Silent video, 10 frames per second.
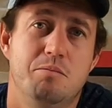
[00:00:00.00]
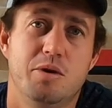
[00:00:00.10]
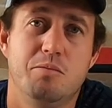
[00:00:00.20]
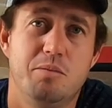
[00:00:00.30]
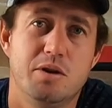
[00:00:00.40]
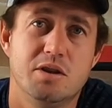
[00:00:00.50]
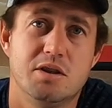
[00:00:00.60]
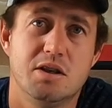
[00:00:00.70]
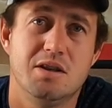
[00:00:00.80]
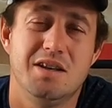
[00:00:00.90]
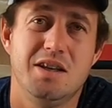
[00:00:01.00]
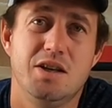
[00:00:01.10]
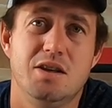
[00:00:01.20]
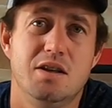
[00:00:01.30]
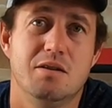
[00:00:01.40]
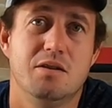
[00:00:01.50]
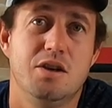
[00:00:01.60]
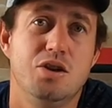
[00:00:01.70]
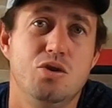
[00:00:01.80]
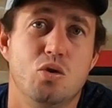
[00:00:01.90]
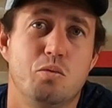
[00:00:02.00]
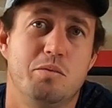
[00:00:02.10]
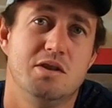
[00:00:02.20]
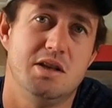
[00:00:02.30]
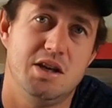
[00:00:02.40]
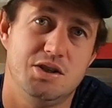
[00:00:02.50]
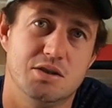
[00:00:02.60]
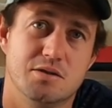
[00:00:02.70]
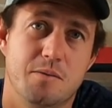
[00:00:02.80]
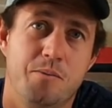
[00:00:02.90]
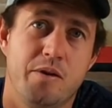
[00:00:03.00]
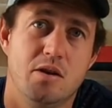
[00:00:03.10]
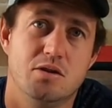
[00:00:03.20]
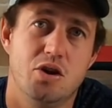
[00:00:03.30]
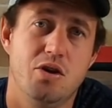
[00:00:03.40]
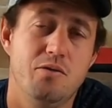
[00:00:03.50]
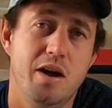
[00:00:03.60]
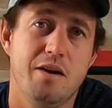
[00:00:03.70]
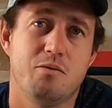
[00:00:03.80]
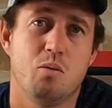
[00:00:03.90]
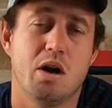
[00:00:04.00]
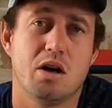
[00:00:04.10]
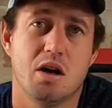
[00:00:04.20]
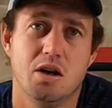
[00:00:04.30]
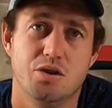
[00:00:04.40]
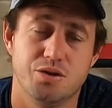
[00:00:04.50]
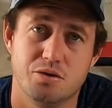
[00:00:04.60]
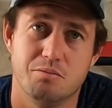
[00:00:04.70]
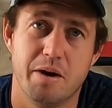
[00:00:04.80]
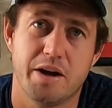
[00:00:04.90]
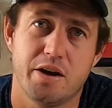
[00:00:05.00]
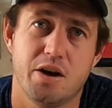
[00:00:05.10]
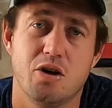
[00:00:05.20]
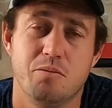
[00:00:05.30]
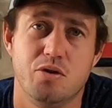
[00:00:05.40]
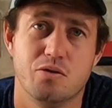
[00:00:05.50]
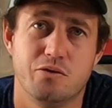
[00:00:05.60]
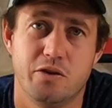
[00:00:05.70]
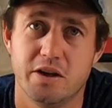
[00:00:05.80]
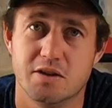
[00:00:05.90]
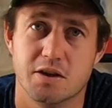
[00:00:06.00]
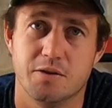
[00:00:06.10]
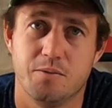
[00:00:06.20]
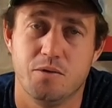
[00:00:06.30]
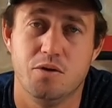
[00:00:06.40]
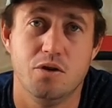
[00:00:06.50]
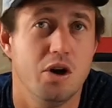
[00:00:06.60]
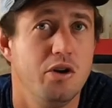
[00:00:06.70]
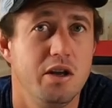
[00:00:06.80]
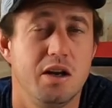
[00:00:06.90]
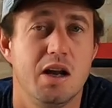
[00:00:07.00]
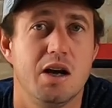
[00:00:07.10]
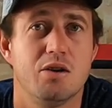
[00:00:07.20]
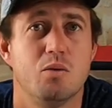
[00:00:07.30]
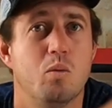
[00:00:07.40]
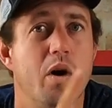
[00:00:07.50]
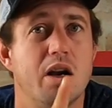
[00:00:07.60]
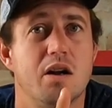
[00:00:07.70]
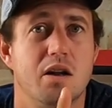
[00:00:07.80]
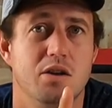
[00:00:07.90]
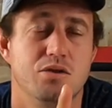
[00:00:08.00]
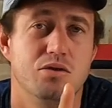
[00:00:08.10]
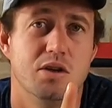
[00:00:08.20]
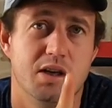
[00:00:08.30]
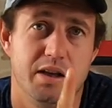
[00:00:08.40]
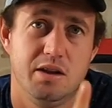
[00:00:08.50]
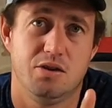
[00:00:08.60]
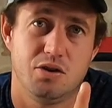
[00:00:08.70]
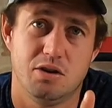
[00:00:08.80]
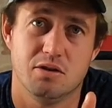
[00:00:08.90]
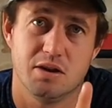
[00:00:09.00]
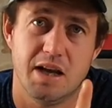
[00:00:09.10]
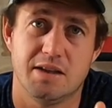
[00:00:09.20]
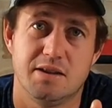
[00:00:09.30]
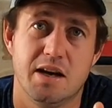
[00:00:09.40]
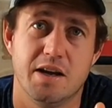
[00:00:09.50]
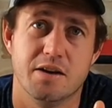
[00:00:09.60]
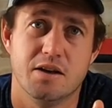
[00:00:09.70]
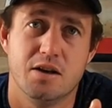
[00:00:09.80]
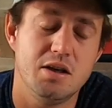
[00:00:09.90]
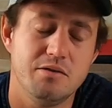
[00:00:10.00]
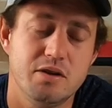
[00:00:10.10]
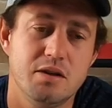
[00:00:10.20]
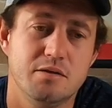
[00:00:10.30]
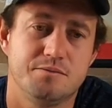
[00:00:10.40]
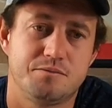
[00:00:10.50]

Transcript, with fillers: per person in the in your possession. So if you have one galjoen back at home in your freezer, you're only allowed one galjoen to kill that day. Even